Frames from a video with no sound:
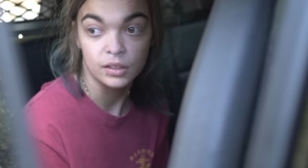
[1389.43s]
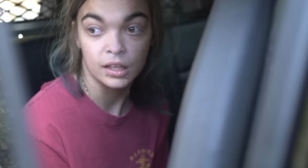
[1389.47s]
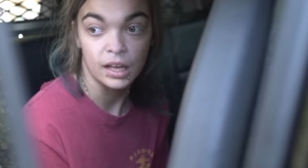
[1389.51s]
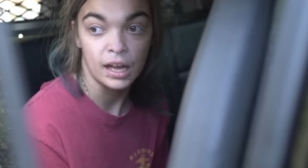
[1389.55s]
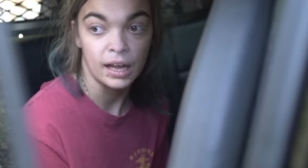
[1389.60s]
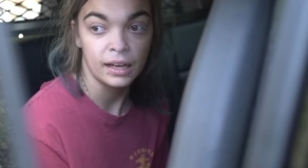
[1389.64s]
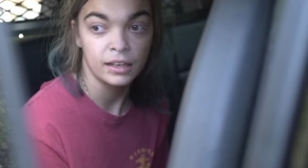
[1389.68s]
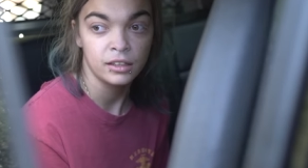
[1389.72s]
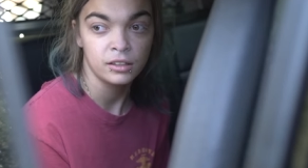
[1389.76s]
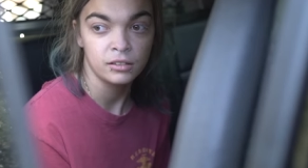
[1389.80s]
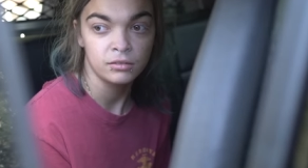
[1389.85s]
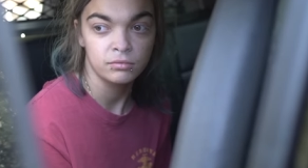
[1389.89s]

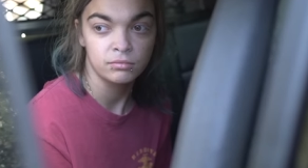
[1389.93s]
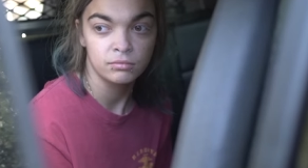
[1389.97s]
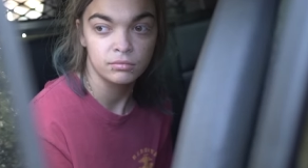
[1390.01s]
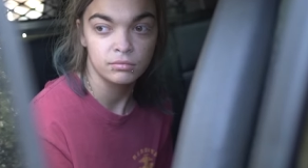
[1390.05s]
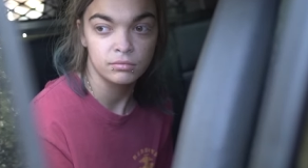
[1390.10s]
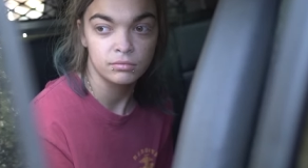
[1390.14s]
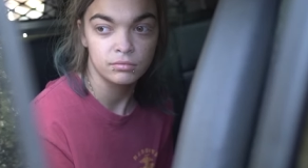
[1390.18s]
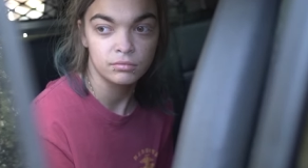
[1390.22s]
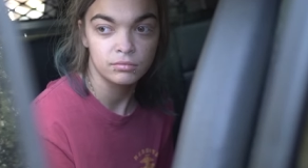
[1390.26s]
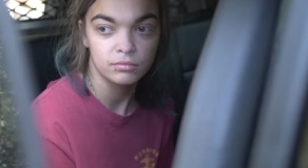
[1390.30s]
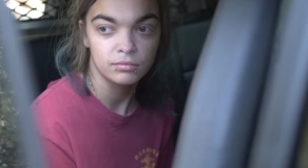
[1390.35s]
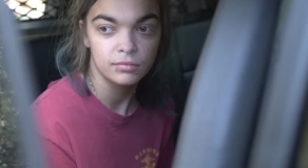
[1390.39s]
I
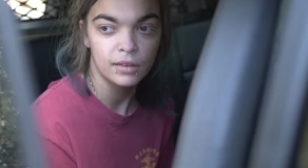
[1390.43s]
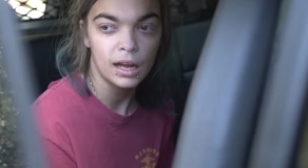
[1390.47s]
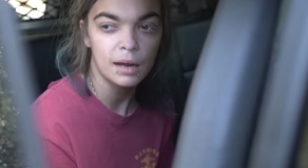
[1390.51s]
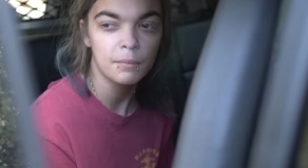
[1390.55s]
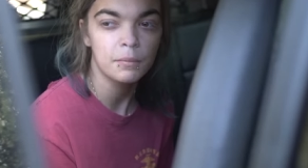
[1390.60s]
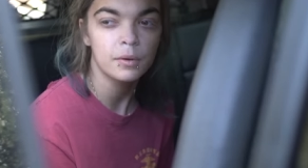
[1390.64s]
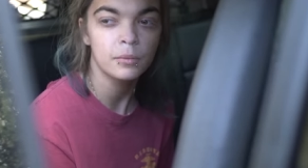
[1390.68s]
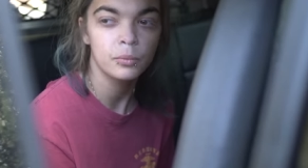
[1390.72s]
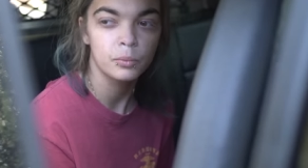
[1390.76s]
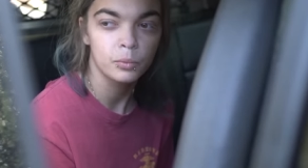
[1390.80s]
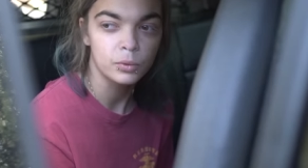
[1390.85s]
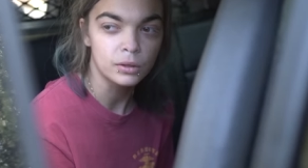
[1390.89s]

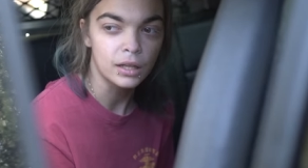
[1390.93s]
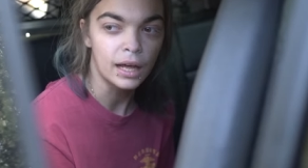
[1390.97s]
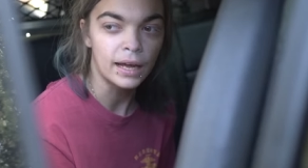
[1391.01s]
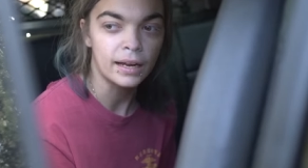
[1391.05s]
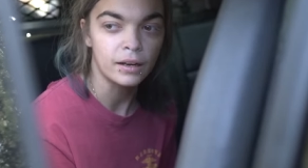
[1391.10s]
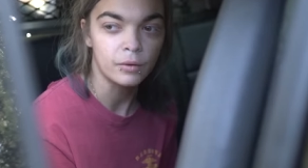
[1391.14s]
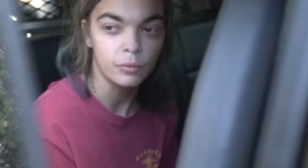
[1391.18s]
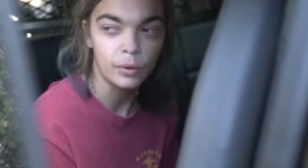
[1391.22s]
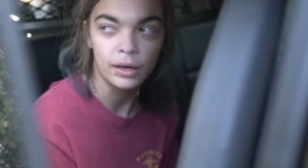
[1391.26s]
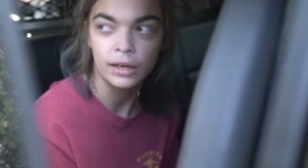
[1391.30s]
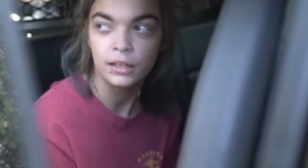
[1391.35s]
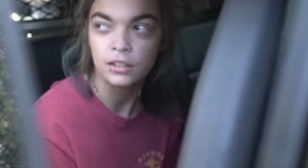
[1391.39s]
I'm a
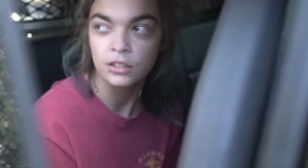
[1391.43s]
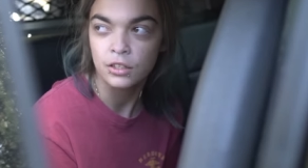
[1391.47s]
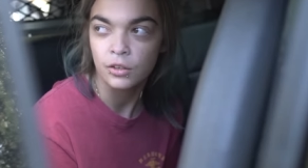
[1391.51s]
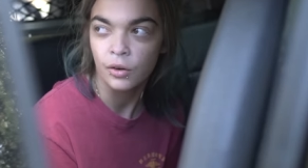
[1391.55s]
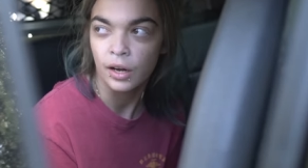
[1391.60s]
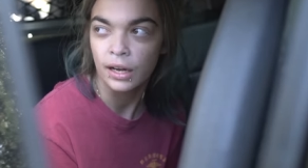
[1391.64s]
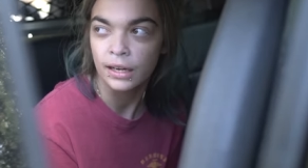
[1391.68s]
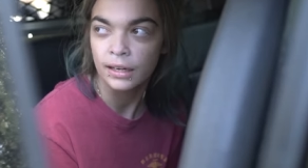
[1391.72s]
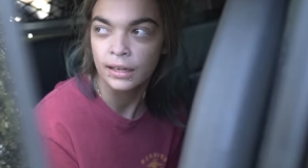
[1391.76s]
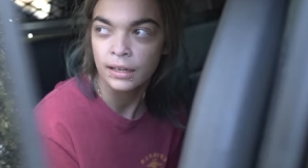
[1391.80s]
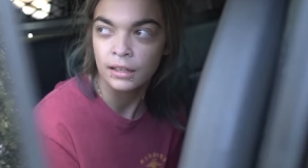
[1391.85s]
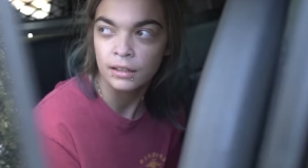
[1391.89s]
lightweight, so
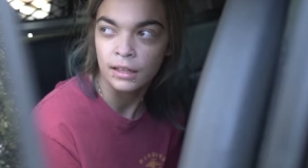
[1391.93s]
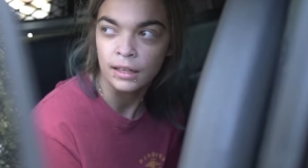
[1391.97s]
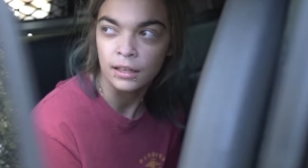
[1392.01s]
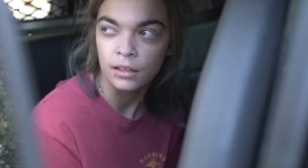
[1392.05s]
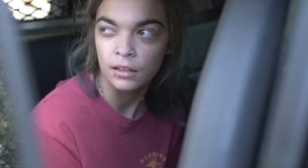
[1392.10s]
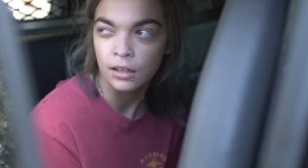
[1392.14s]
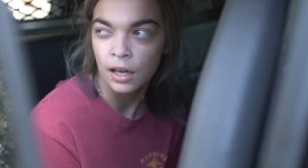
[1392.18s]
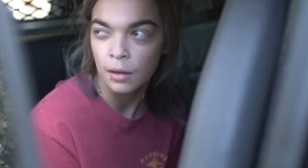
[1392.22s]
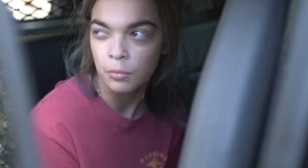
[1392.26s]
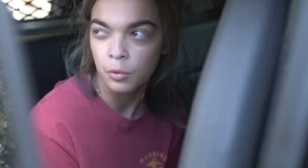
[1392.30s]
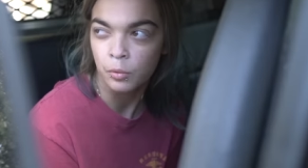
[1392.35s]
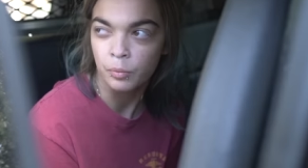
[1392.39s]
I get like
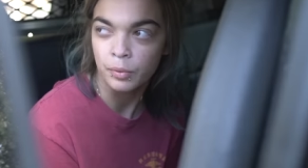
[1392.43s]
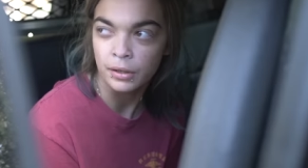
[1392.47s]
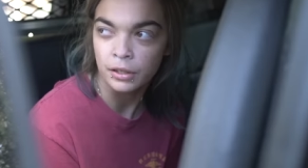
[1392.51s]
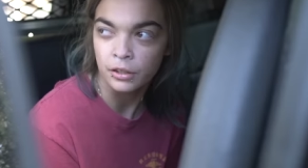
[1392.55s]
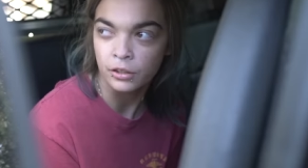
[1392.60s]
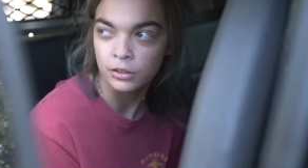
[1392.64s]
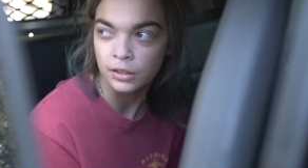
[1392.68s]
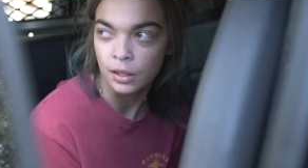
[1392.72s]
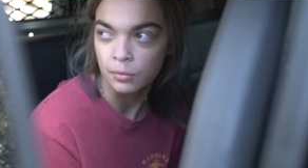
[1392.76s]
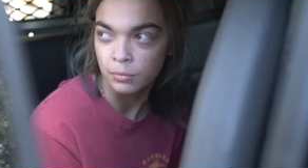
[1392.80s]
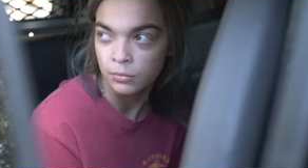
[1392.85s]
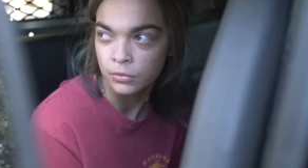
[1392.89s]
a couple
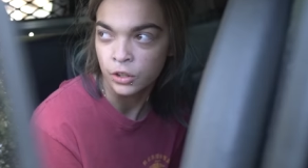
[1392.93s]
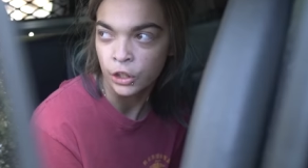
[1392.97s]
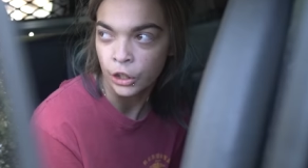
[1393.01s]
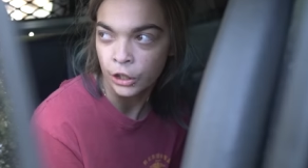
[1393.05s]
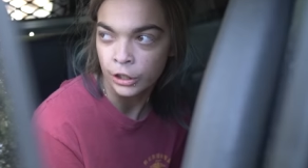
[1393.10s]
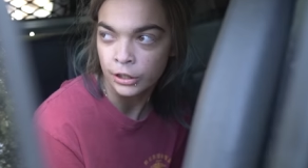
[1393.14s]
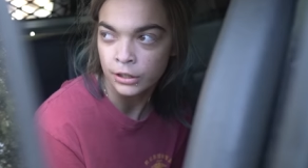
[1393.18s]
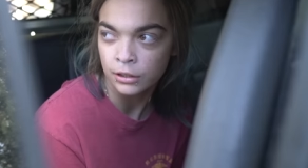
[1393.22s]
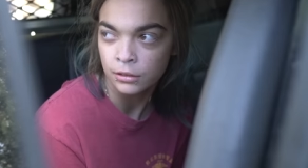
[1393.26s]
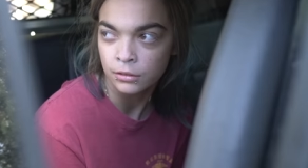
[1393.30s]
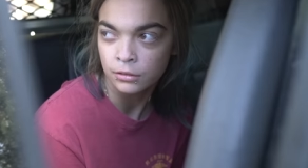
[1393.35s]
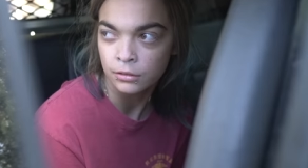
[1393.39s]
beers. I'm
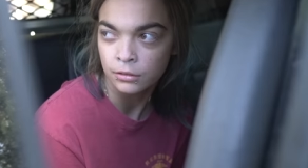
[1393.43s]
good.